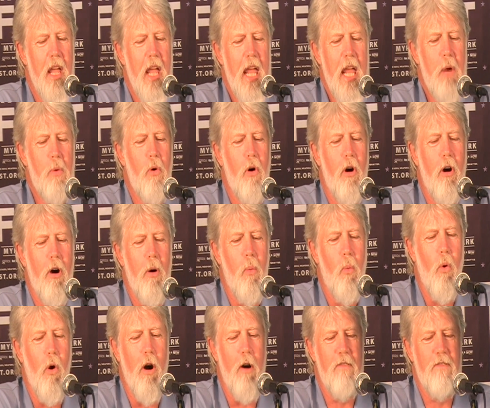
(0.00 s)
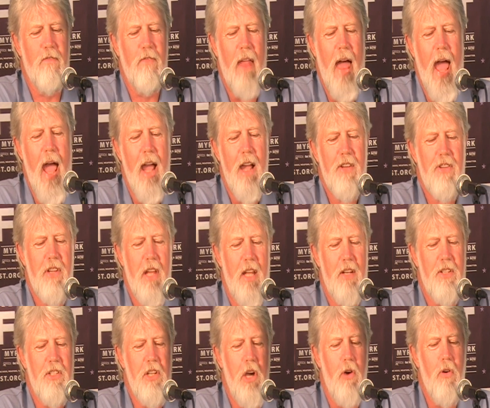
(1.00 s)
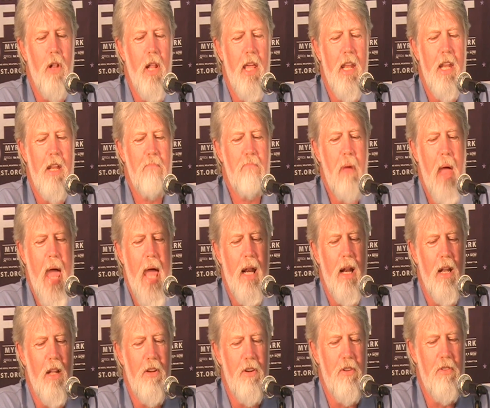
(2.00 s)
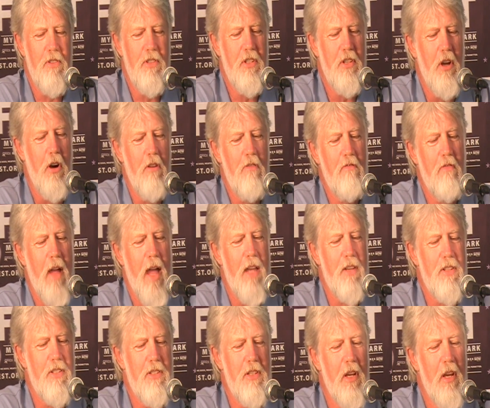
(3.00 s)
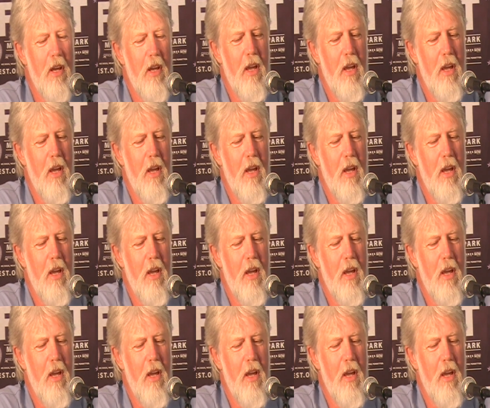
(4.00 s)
He wore flax and tow linen pantaloons, no vest,